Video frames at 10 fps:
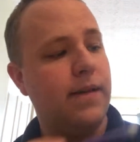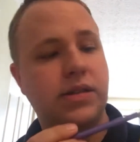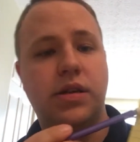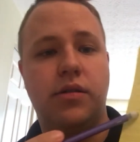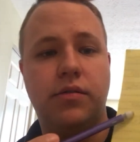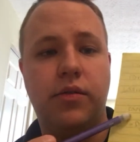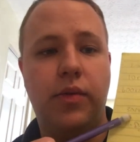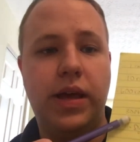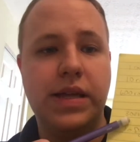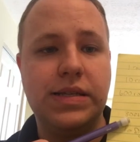So
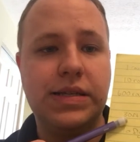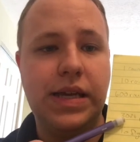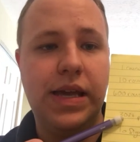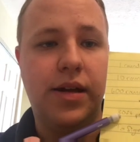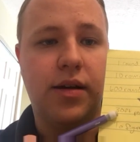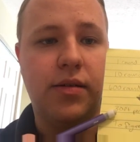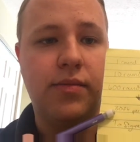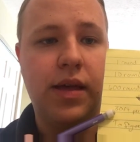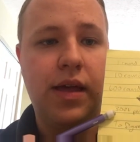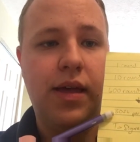we can see here
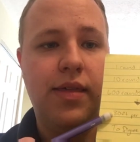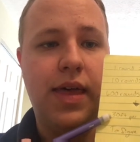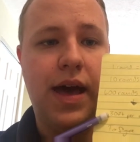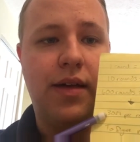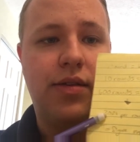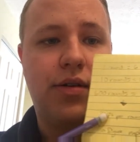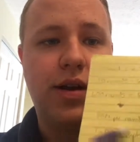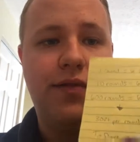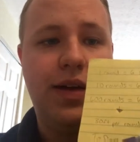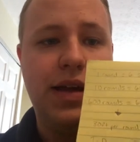that
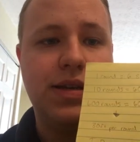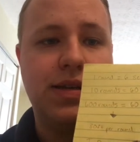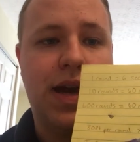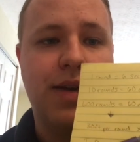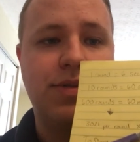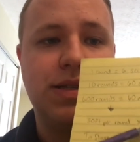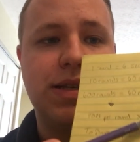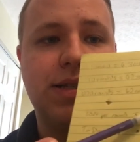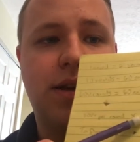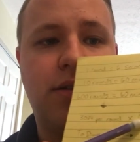30 feet times the
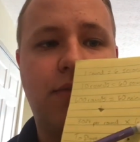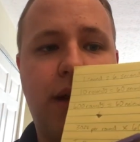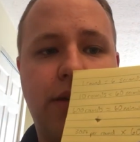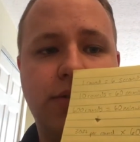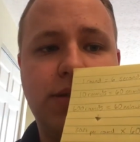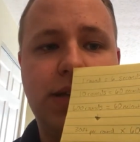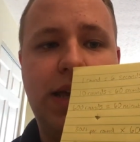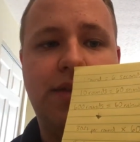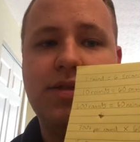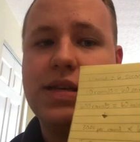600 rounds
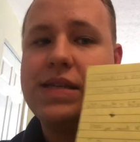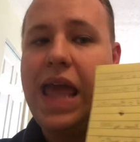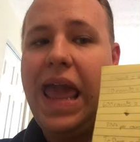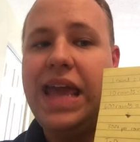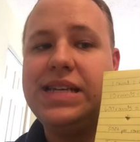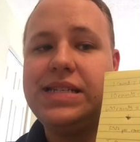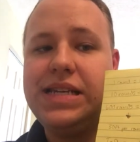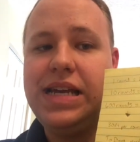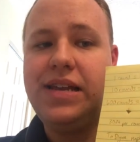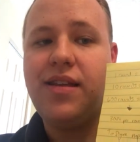gives us
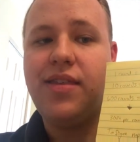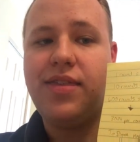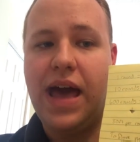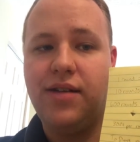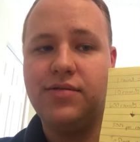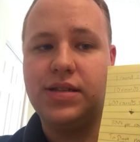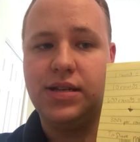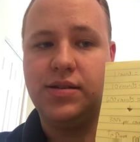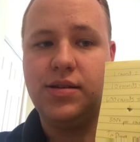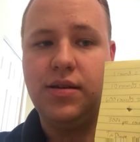
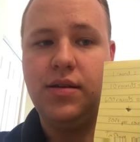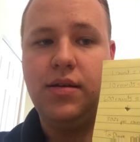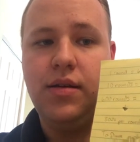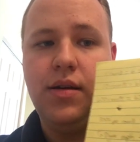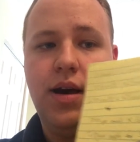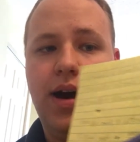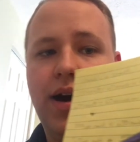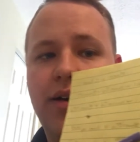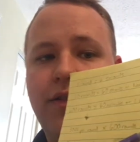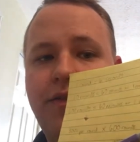18,000
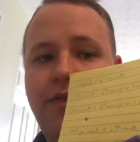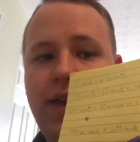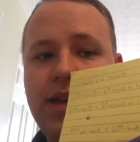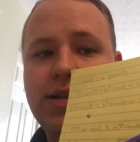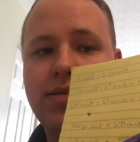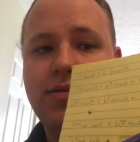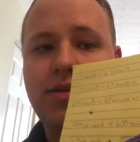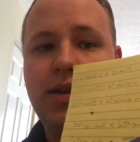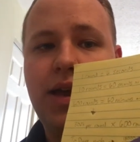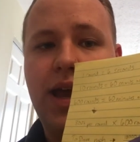feet
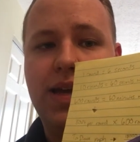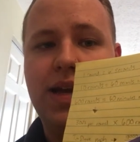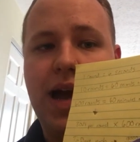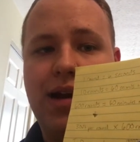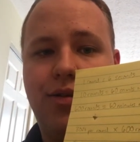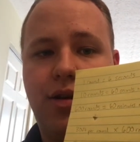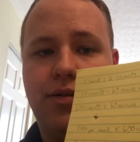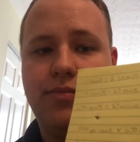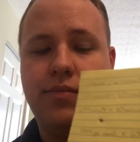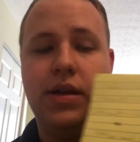in an hour.
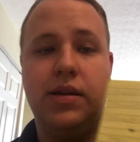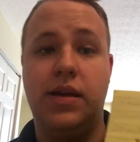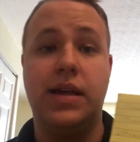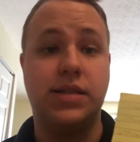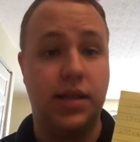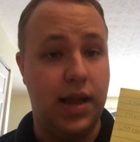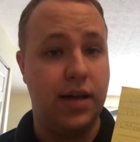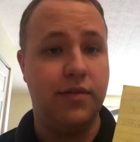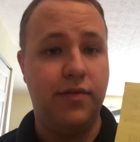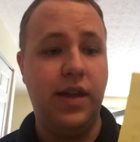That's a
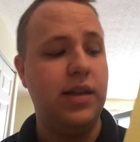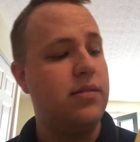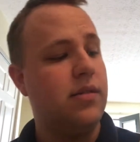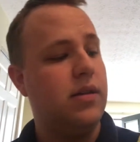lot of feet.